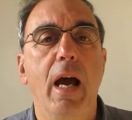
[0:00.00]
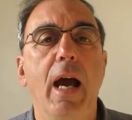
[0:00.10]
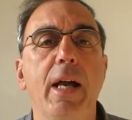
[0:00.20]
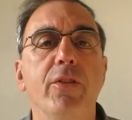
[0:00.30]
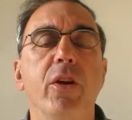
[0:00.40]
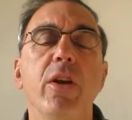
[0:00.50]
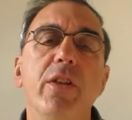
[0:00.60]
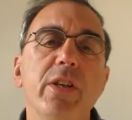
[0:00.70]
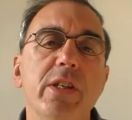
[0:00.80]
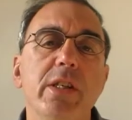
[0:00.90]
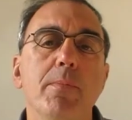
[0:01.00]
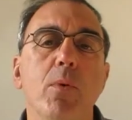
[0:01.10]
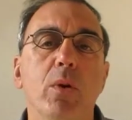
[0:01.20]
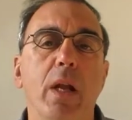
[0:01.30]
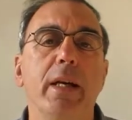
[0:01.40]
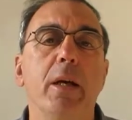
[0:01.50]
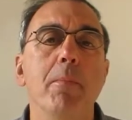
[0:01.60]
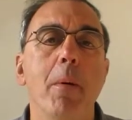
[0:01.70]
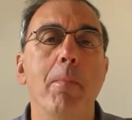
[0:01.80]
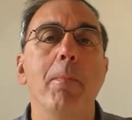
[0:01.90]
And this is more like a
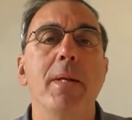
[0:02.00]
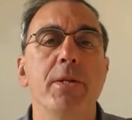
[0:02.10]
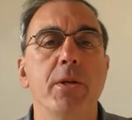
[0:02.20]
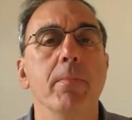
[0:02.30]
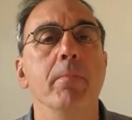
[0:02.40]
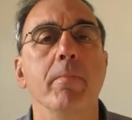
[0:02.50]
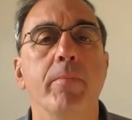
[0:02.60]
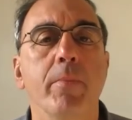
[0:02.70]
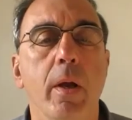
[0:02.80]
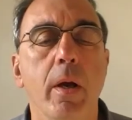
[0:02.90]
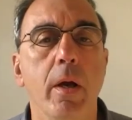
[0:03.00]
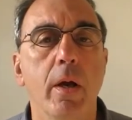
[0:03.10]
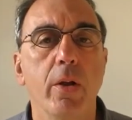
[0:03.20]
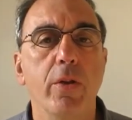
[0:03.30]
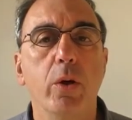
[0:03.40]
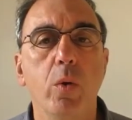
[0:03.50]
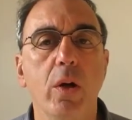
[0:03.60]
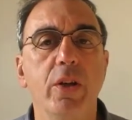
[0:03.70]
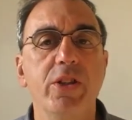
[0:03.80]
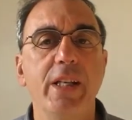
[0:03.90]
momentum. The
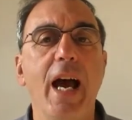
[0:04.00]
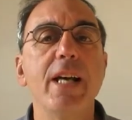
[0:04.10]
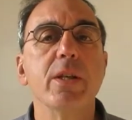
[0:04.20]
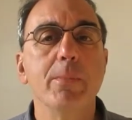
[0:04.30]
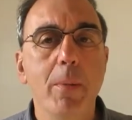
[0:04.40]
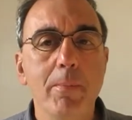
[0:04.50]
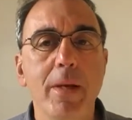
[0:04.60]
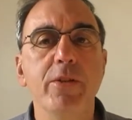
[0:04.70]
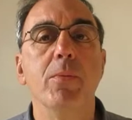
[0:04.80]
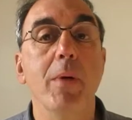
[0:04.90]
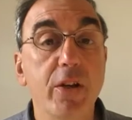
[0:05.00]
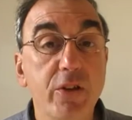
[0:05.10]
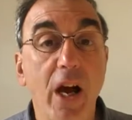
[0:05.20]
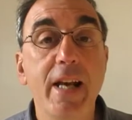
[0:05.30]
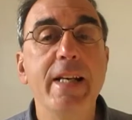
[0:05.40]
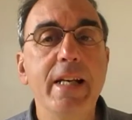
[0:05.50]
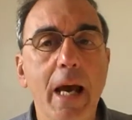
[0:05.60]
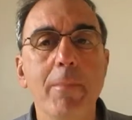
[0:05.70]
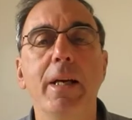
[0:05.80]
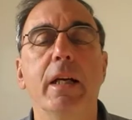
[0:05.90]
quality has a momentum, a
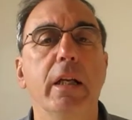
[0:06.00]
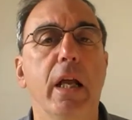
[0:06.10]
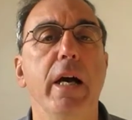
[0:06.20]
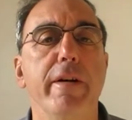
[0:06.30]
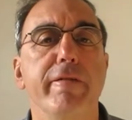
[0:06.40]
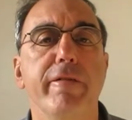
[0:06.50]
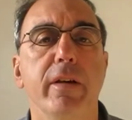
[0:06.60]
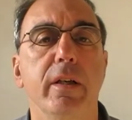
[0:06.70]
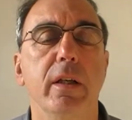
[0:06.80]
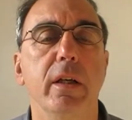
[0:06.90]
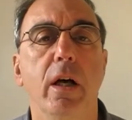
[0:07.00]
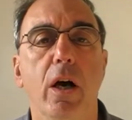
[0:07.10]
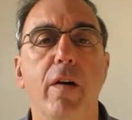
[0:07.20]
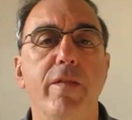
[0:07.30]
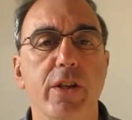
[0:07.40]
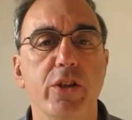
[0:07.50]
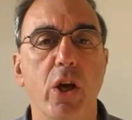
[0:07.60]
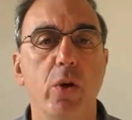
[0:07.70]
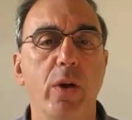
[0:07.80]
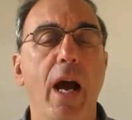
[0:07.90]
dynamic life of its
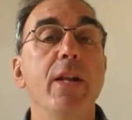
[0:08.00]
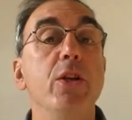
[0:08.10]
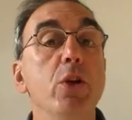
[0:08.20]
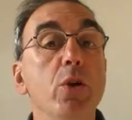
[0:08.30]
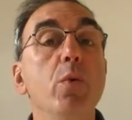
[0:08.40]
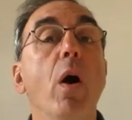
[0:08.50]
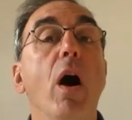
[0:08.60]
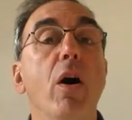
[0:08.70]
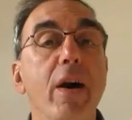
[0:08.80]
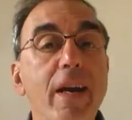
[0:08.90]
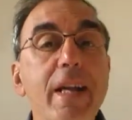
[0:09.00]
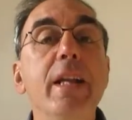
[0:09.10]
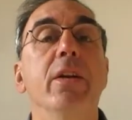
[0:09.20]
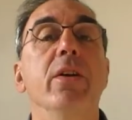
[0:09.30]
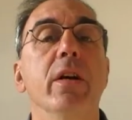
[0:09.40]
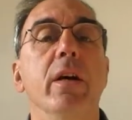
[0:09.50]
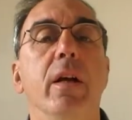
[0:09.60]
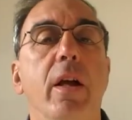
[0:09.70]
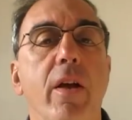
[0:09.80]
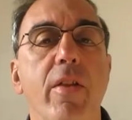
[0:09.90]
own and you are in
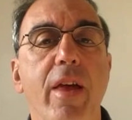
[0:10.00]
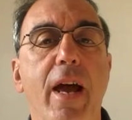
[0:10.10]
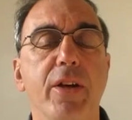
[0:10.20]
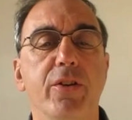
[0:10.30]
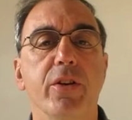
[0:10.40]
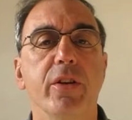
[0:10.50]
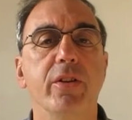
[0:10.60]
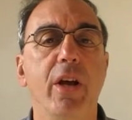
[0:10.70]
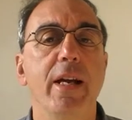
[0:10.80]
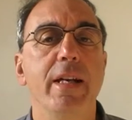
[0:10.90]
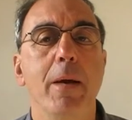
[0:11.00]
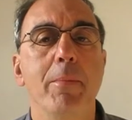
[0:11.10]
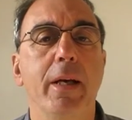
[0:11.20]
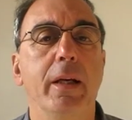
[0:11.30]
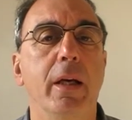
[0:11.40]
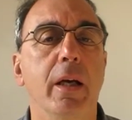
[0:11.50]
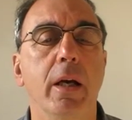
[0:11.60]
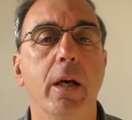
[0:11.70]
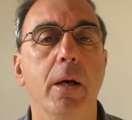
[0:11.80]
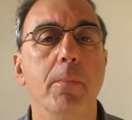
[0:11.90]
that dynamic
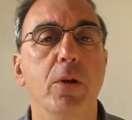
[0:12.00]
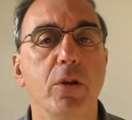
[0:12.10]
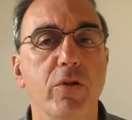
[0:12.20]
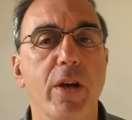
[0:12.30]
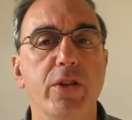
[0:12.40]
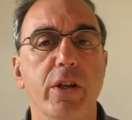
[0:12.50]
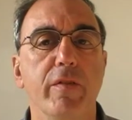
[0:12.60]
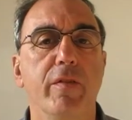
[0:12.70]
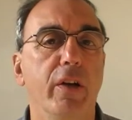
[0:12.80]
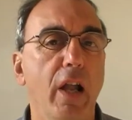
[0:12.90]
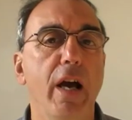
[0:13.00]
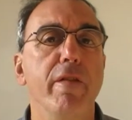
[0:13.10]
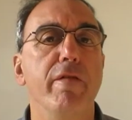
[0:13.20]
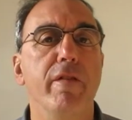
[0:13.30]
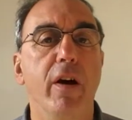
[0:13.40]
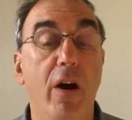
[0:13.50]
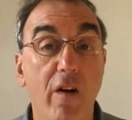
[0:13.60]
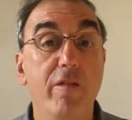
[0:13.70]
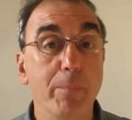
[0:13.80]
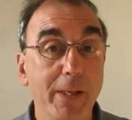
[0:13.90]
progressive life
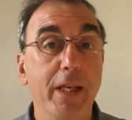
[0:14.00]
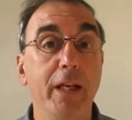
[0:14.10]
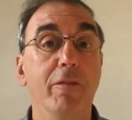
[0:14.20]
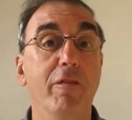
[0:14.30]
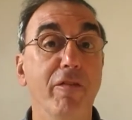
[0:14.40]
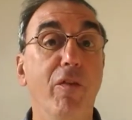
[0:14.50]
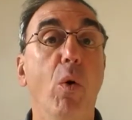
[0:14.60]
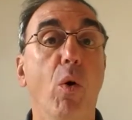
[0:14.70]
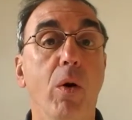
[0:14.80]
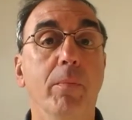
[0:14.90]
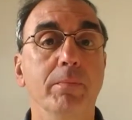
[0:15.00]
of being for.